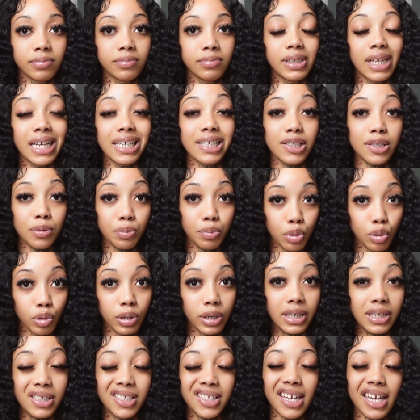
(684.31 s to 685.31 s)
That's
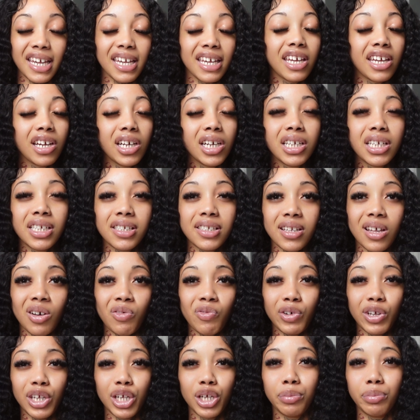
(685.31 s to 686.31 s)
important. Take care of yourself
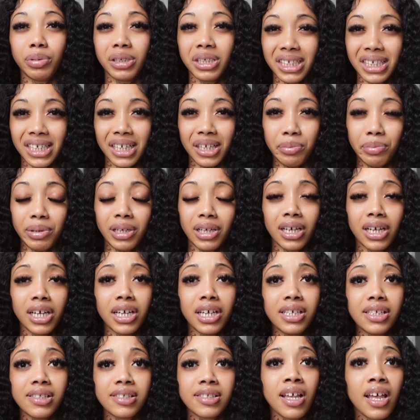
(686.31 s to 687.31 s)
when you're bleeding,
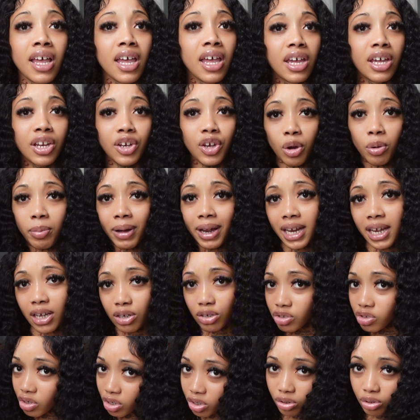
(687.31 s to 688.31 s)
because nobody
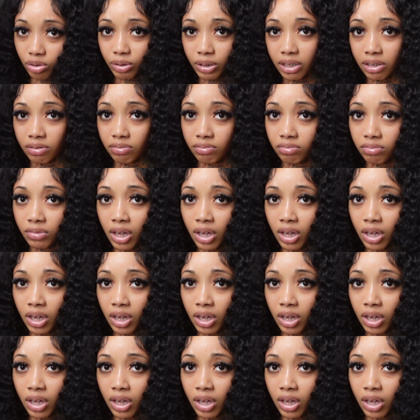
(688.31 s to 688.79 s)
else gonna do it.